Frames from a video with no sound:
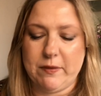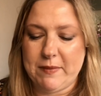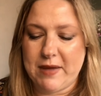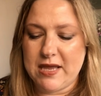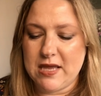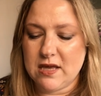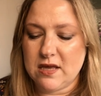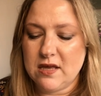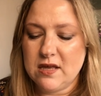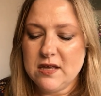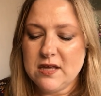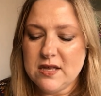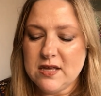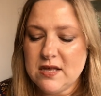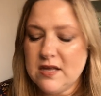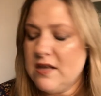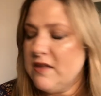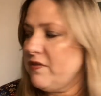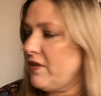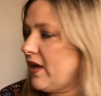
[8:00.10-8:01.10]
I make
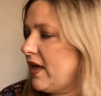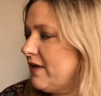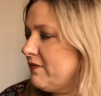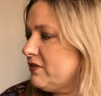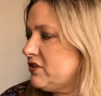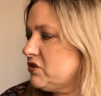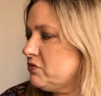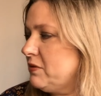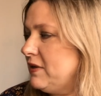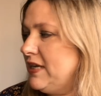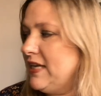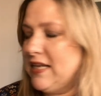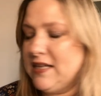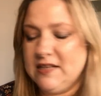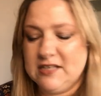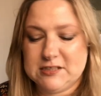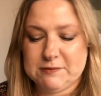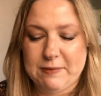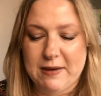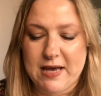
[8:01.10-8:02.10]
that I have a Twilly in
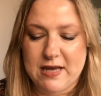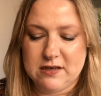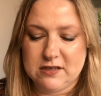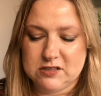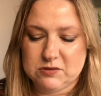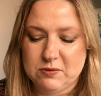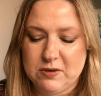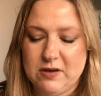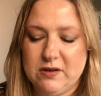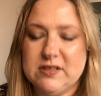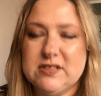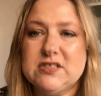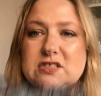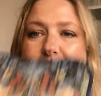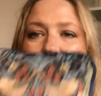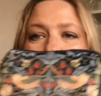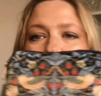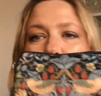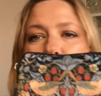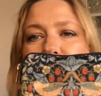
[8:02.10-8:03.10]
this pattern as well. It's the
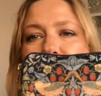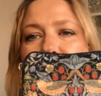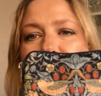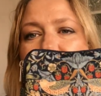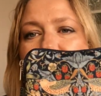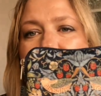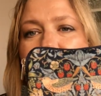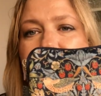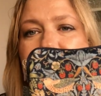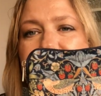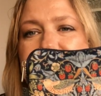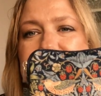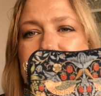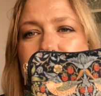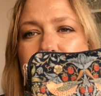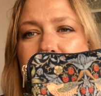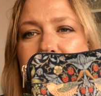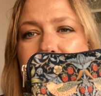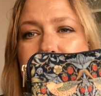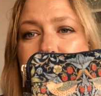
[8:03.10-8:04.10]
Strawberry Thief, it's
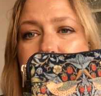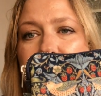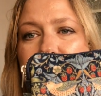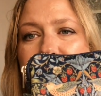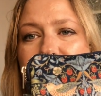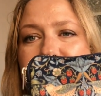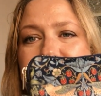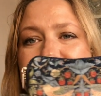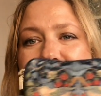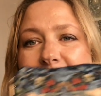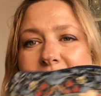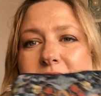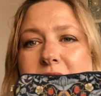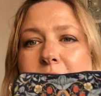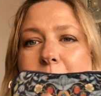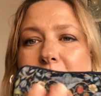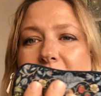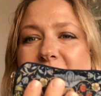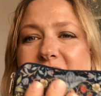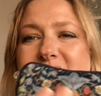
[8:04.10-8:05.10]
the William Morris,
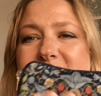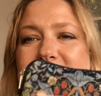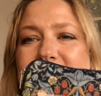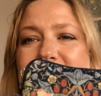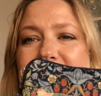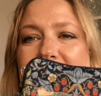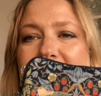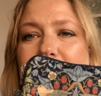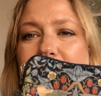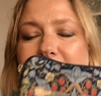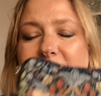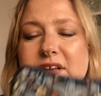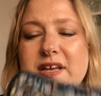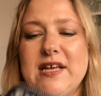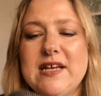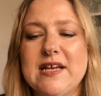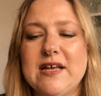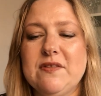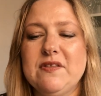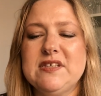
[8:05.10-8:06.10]
but this is
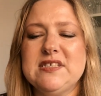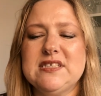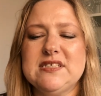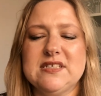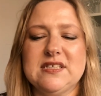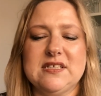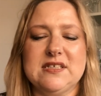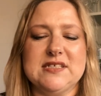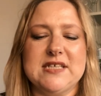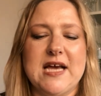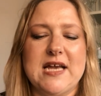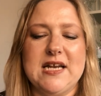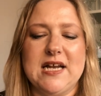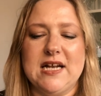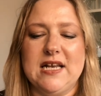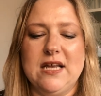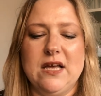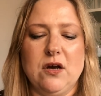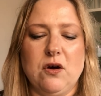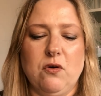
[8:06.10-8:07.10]
velvet. Now this is
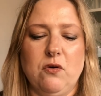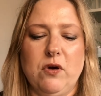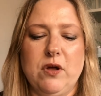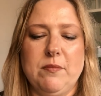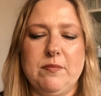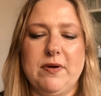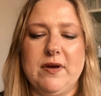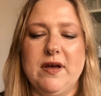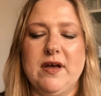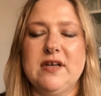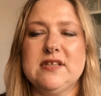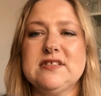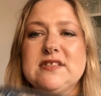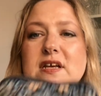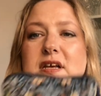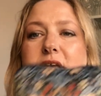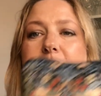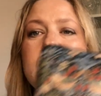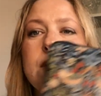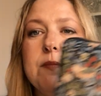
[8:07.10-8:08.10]
technically a coin
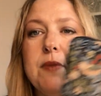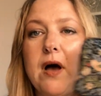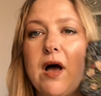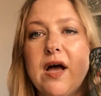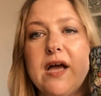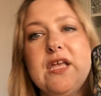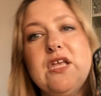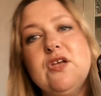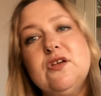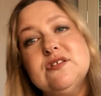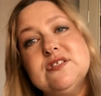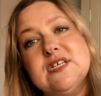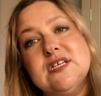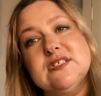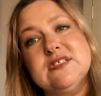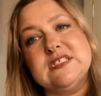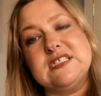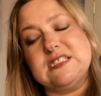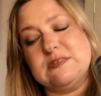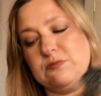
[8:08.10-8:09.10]
purse, but I use it
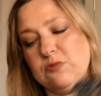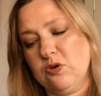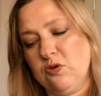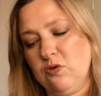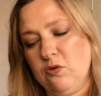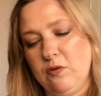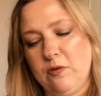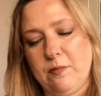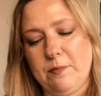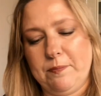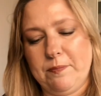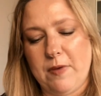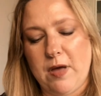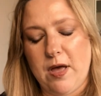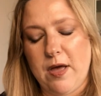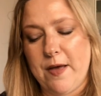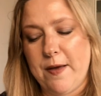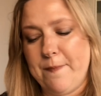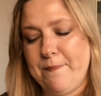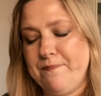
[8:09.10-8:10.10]
as a small
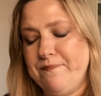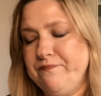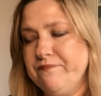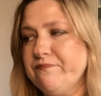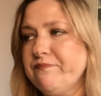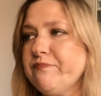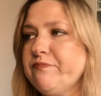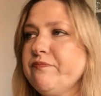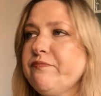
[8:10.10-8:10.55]
um,